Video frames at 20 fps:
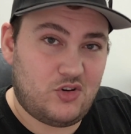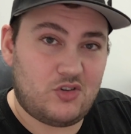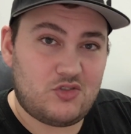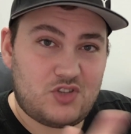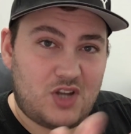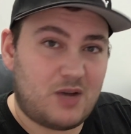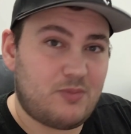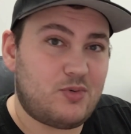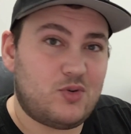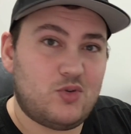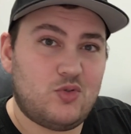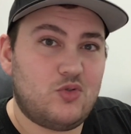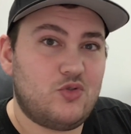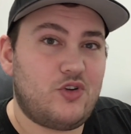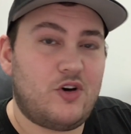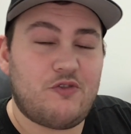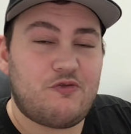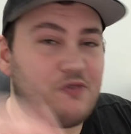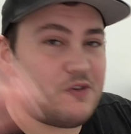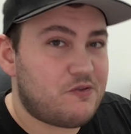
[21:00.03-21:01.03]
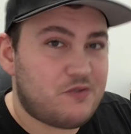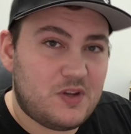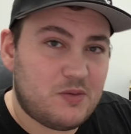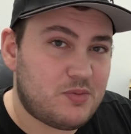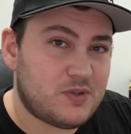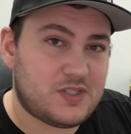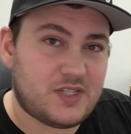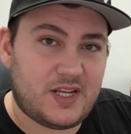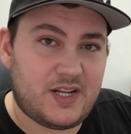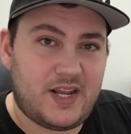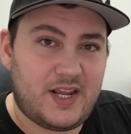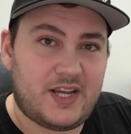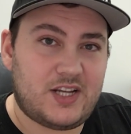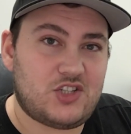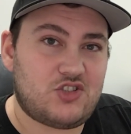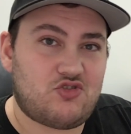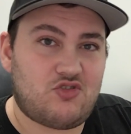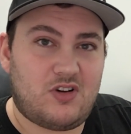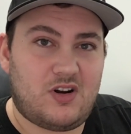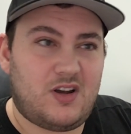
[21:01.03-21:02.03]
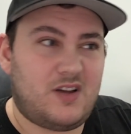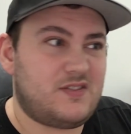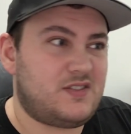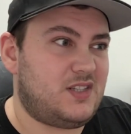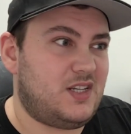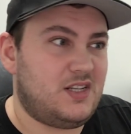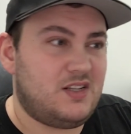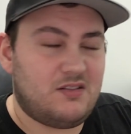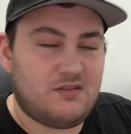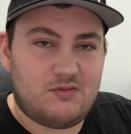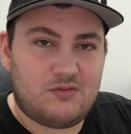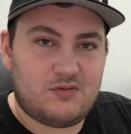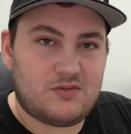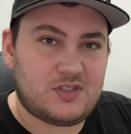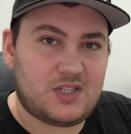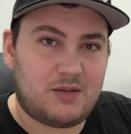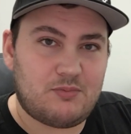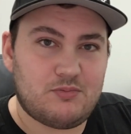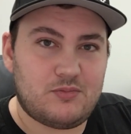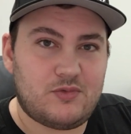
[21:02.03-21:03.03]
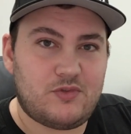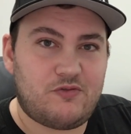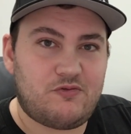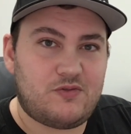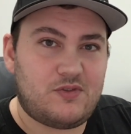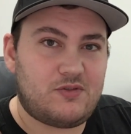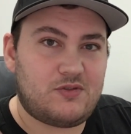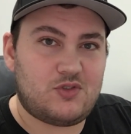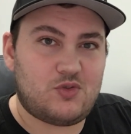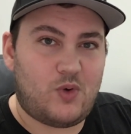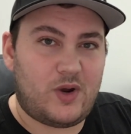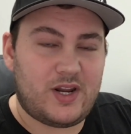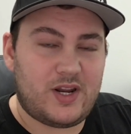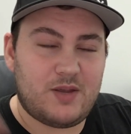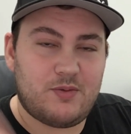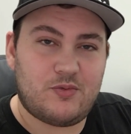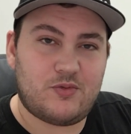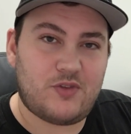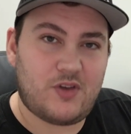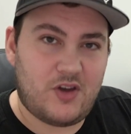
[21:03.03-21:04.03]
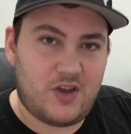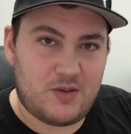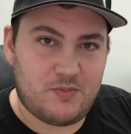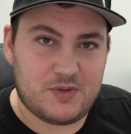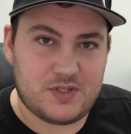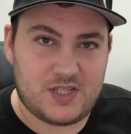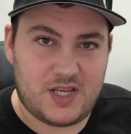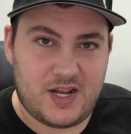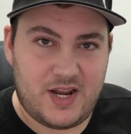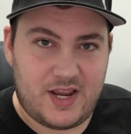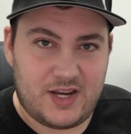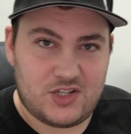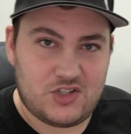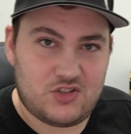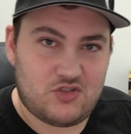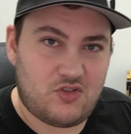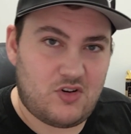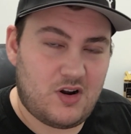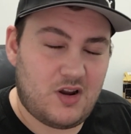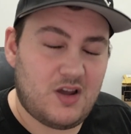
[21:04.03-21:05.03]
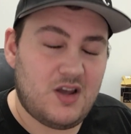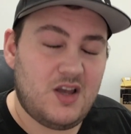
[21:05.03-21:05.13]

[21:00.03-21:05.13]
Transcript: double, not 50% extra. I've seen some 20, 30% extra.